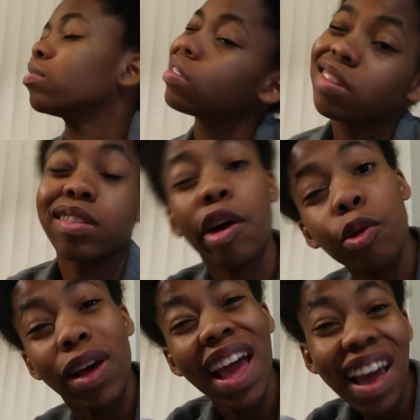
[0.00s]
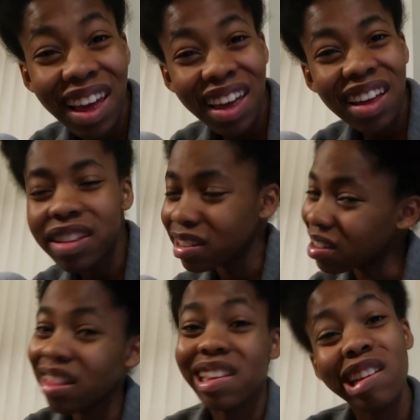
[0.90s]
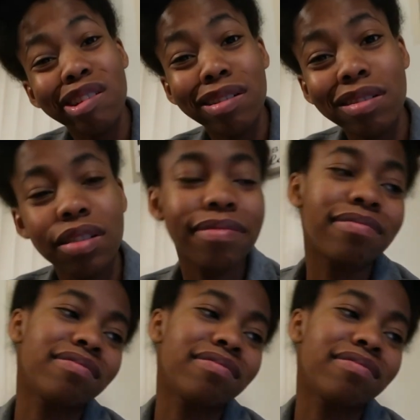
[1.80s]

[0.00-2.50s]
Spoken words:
It's not okay. It's not legal.